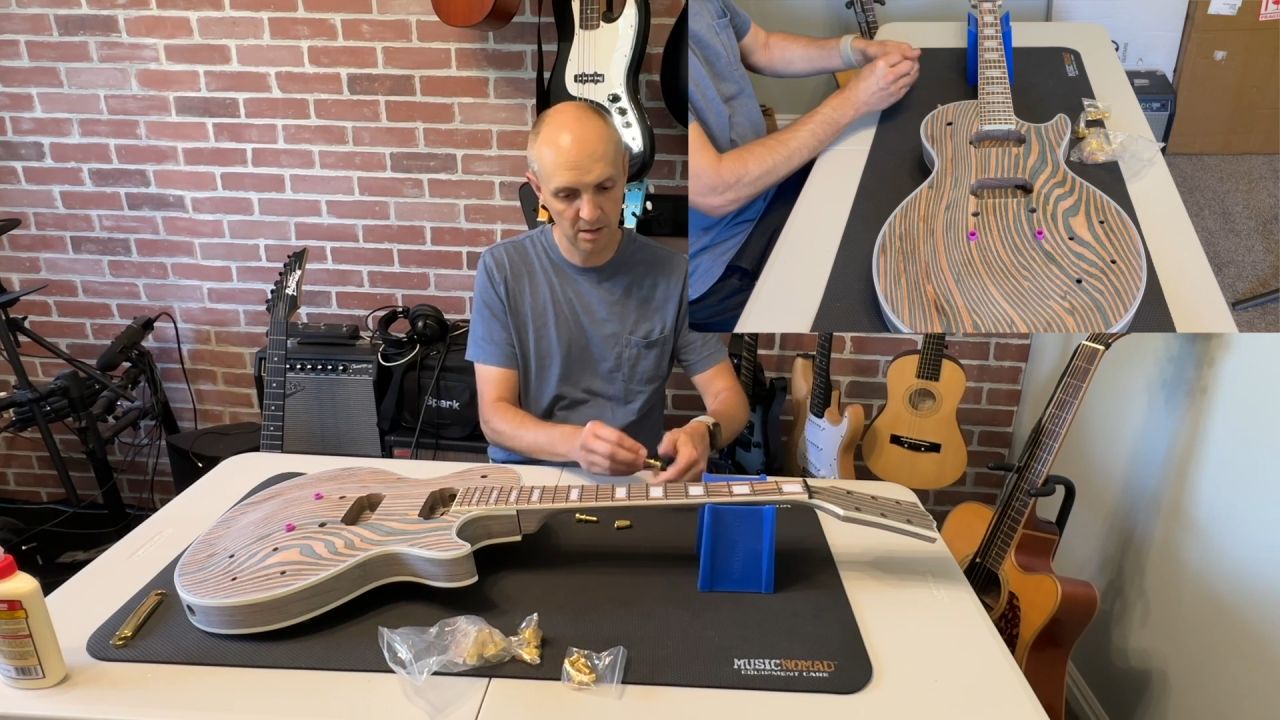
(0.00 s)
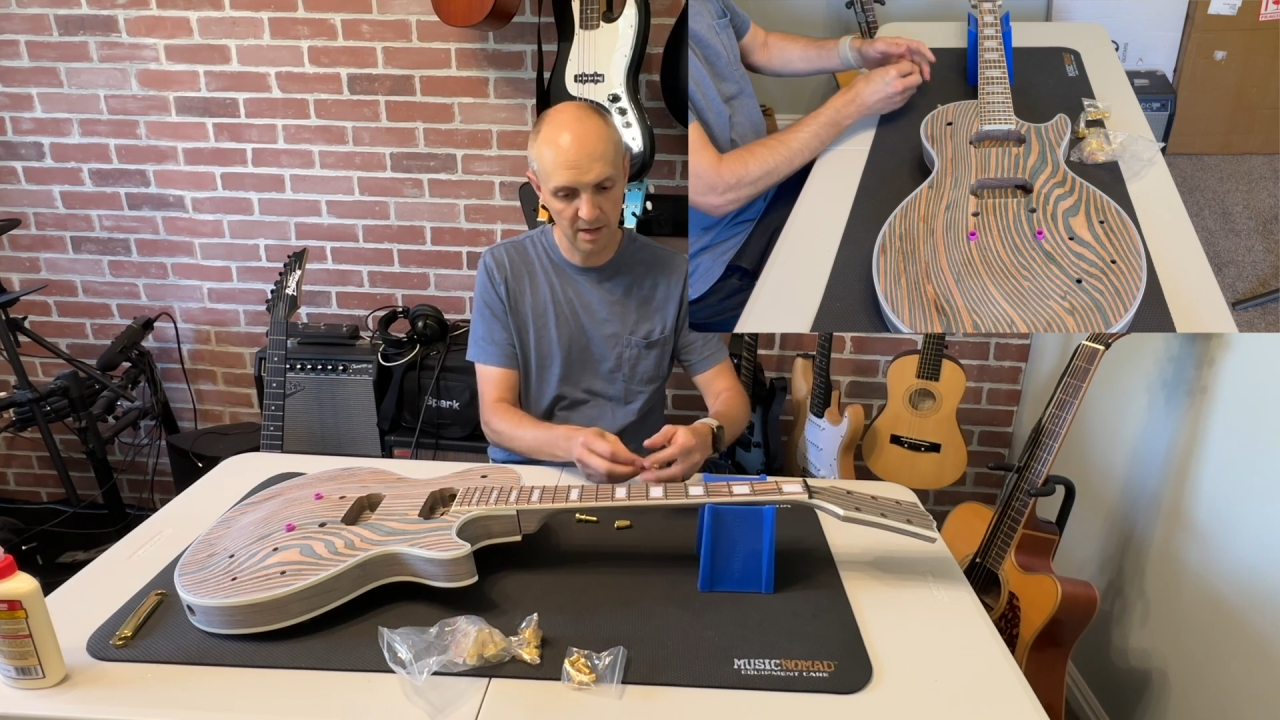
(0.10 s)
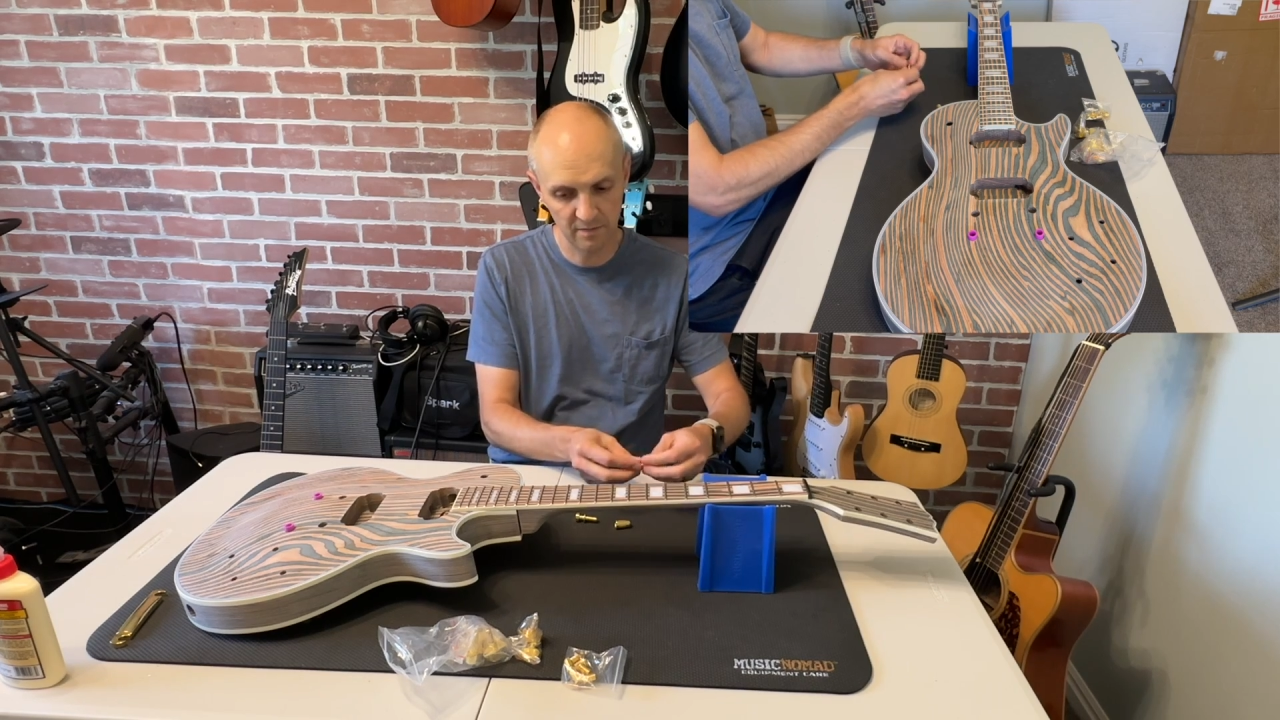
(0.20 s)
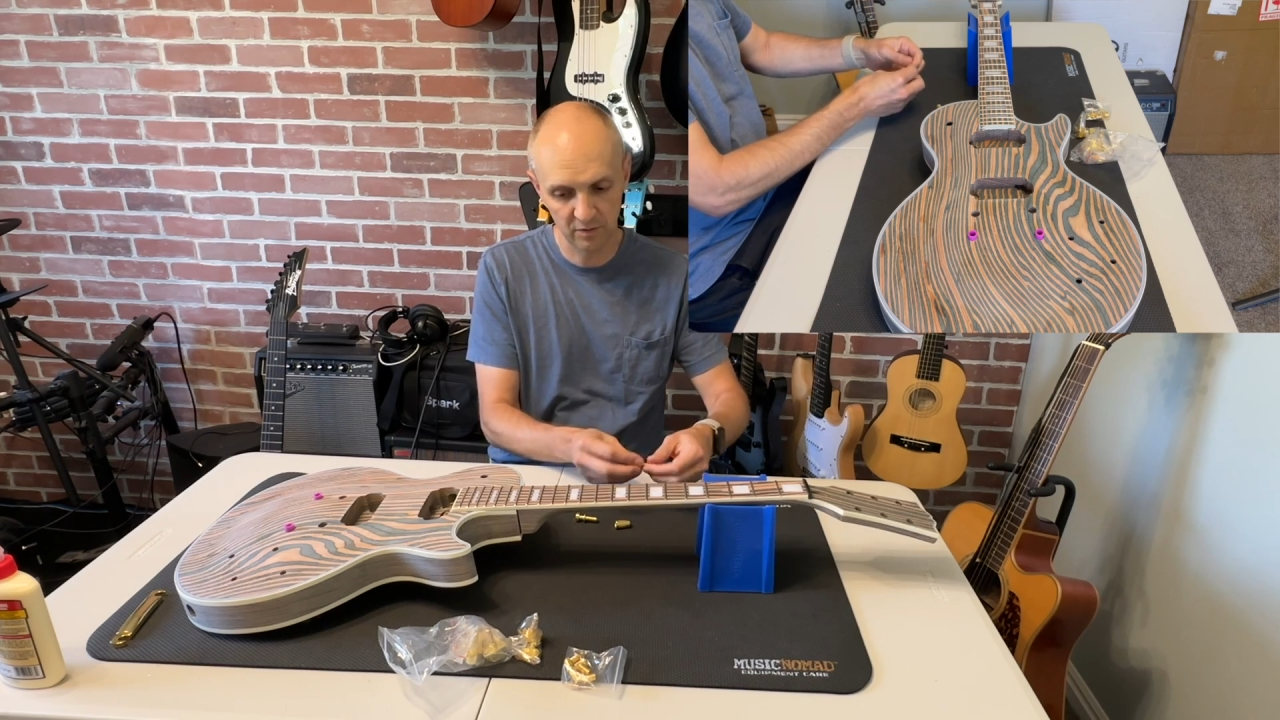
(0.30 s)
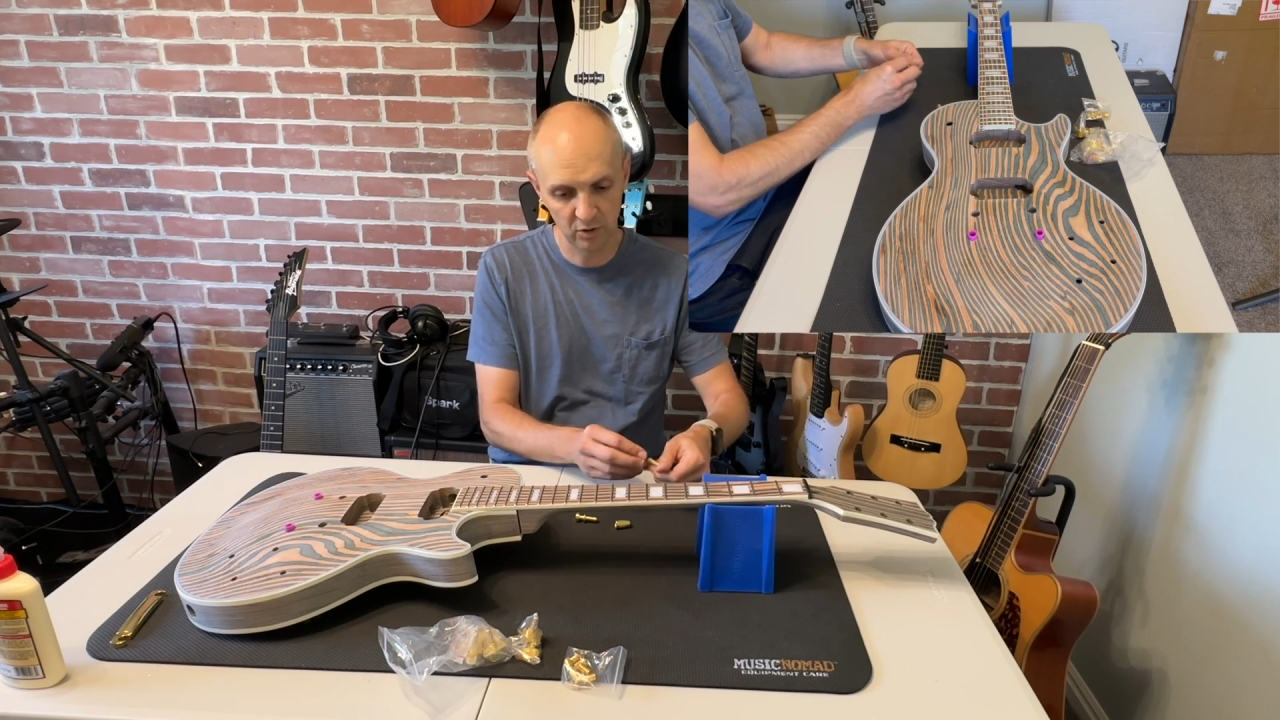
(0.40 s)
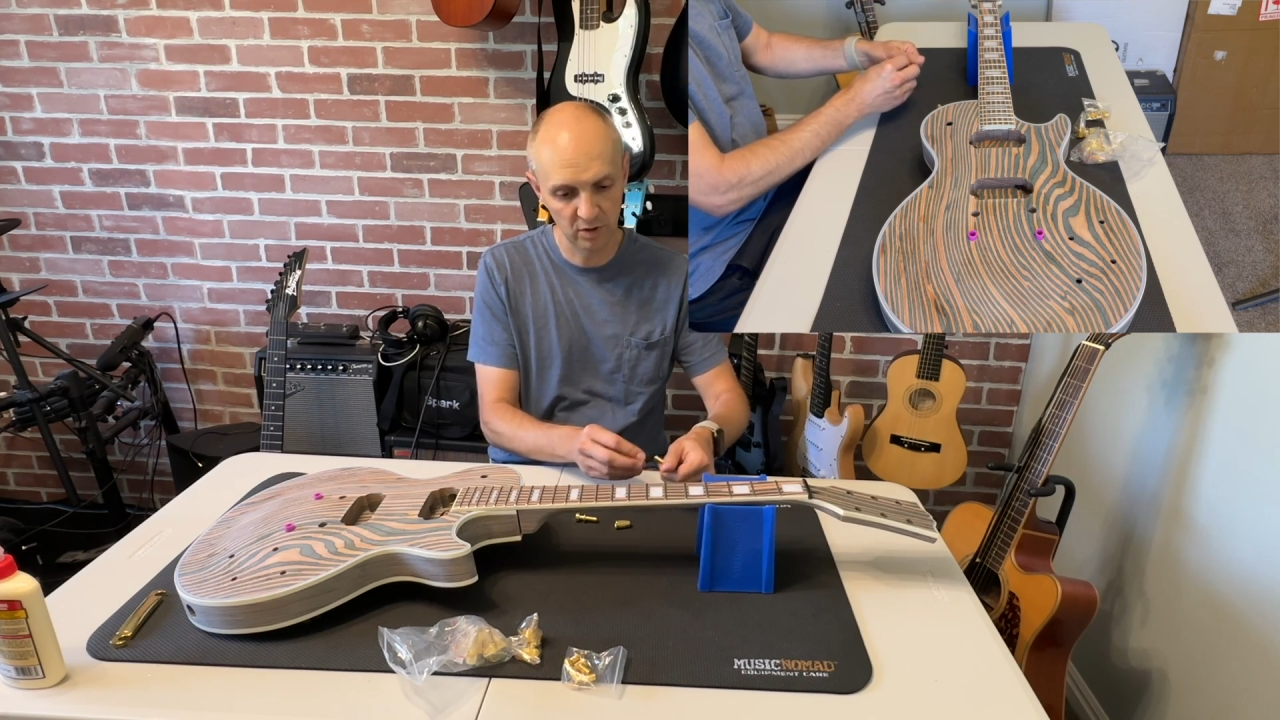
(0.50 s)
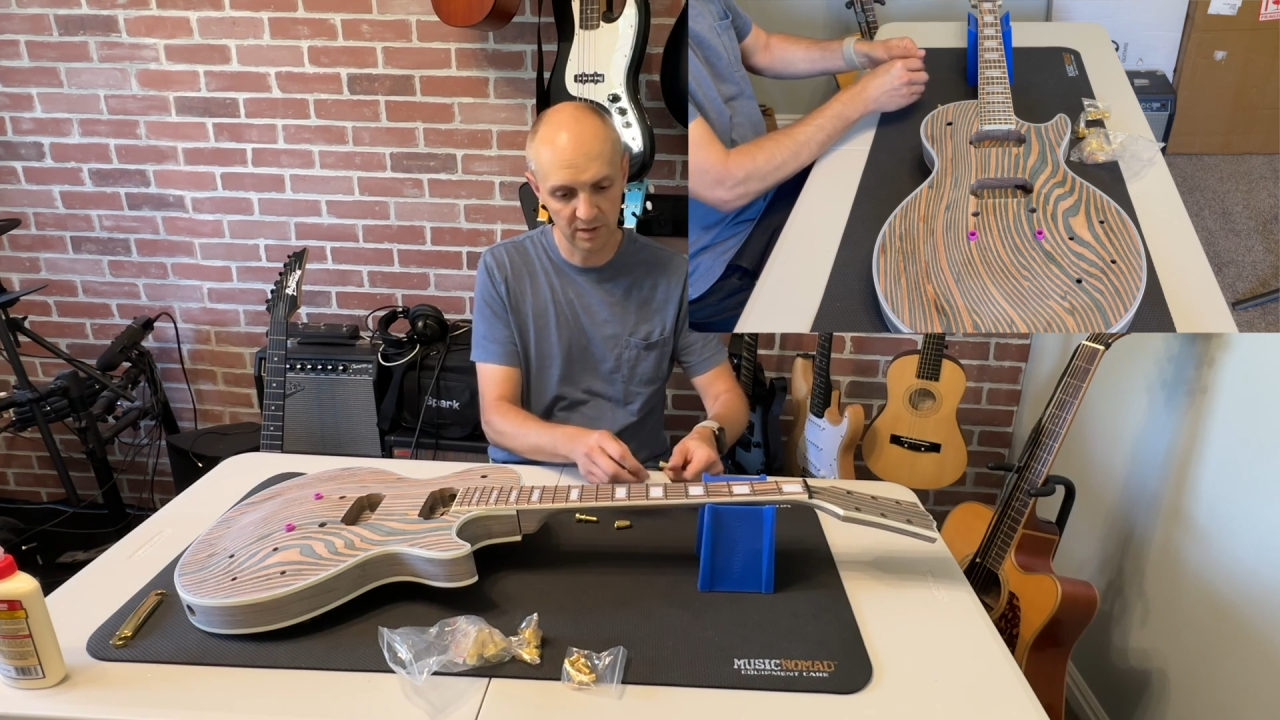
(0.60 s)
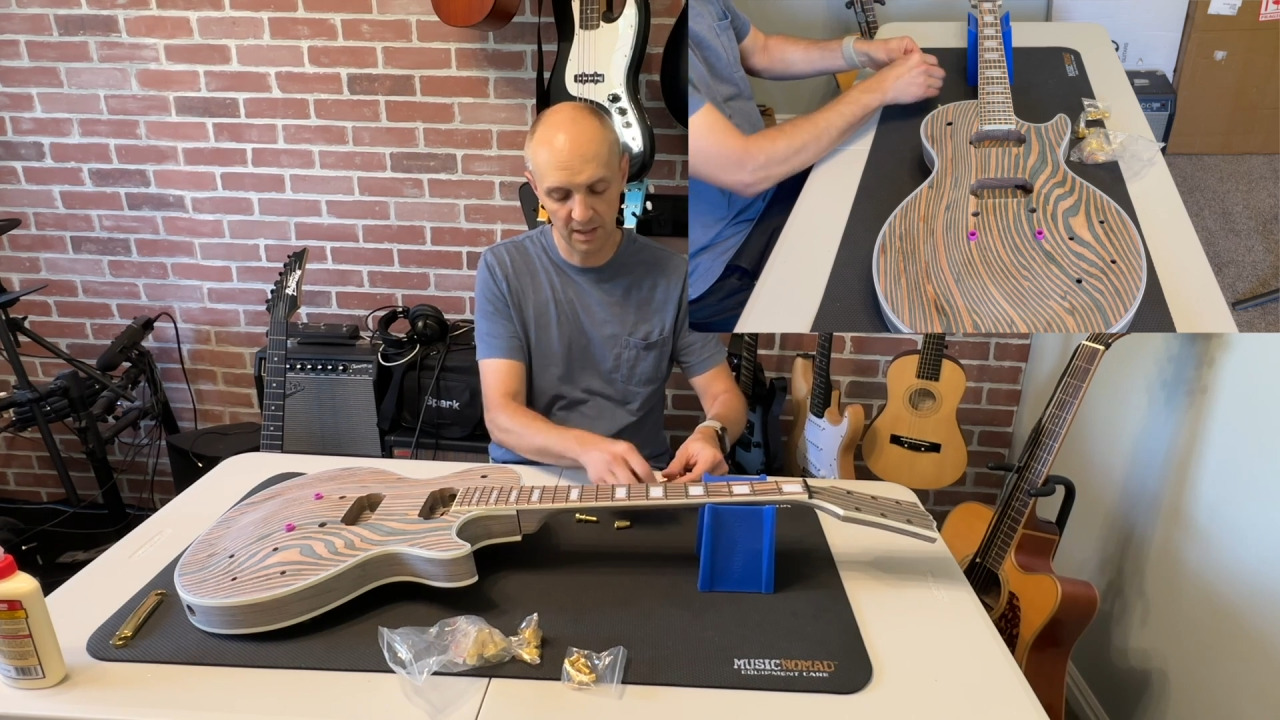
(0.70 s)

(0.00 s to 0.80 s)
I've looked